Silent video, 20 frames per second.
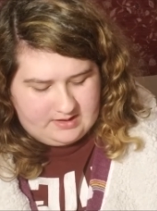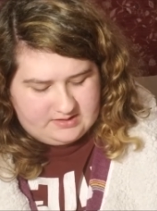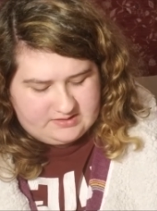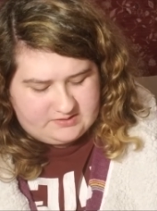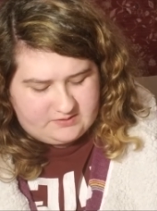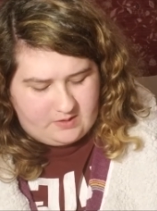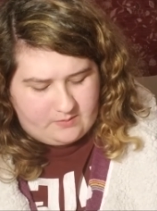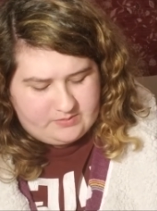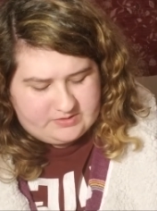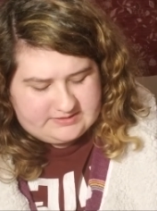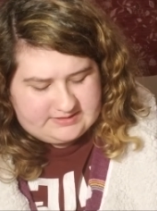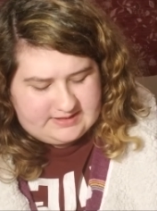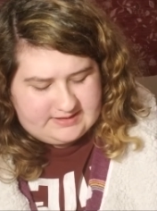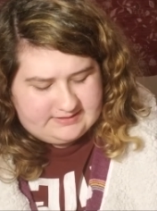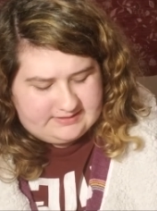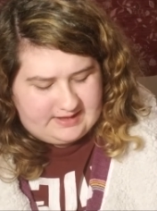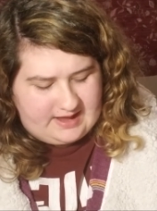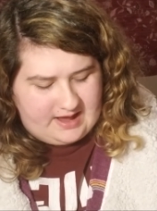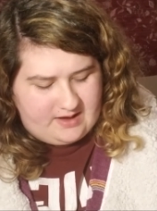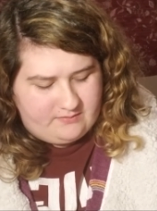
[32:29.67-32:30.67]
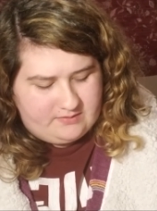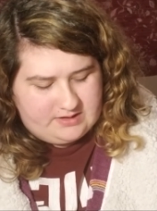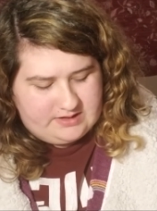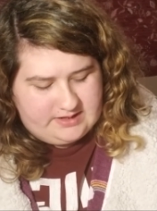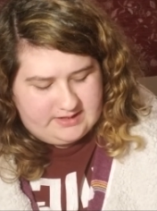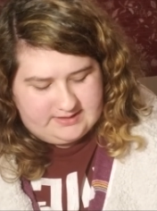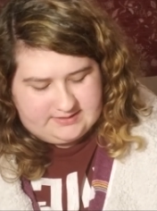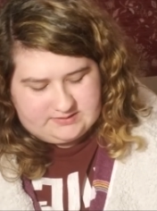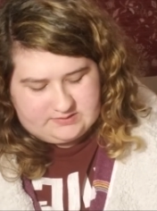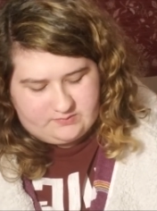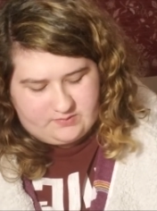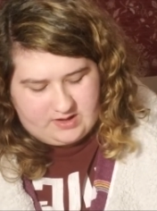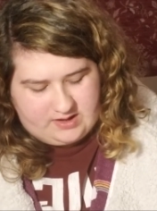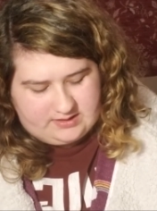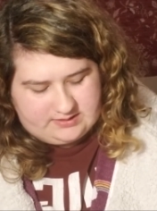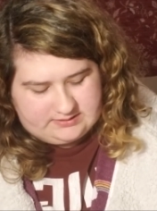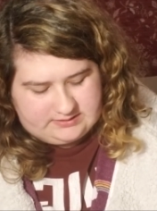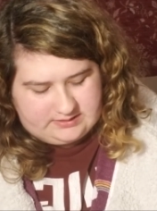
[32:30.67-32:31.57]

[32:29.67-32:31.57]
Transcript: to represent that one as well as